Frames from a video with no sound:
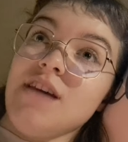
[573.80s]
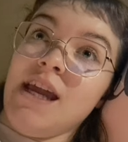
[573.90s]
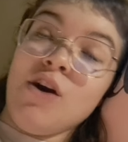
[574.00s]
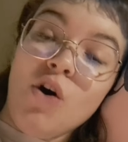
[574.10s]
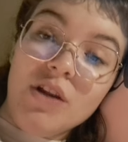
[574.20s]

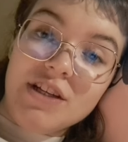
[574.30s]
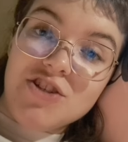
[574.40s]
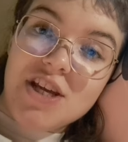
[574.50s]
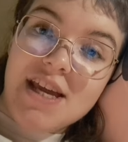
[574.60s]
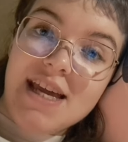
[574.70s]

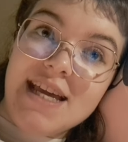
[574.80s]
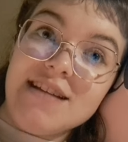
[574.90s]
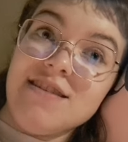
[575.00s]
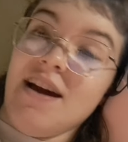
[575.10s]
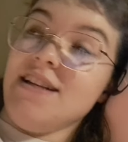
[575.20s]
psychology,
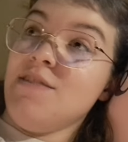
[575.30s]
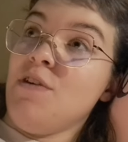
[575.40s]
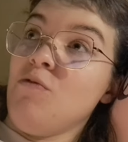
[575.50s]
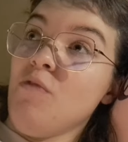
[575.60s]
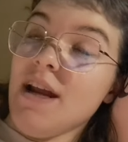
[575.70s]

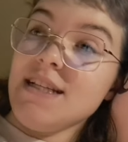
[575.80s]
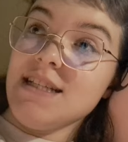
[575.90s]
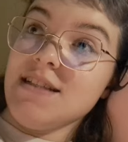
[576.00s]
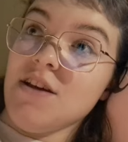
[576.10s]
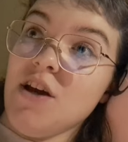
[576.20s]
scientific
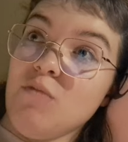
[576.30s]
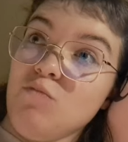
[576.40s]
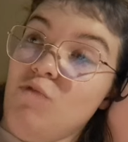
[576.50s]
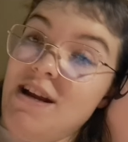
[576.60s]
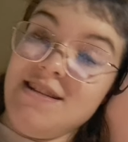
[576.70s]

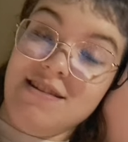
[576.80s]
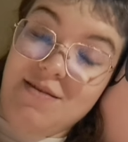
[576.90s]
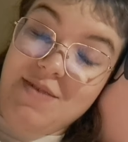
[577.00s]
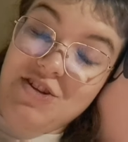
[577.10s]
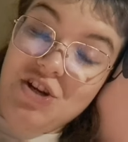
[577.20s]
racism, racism in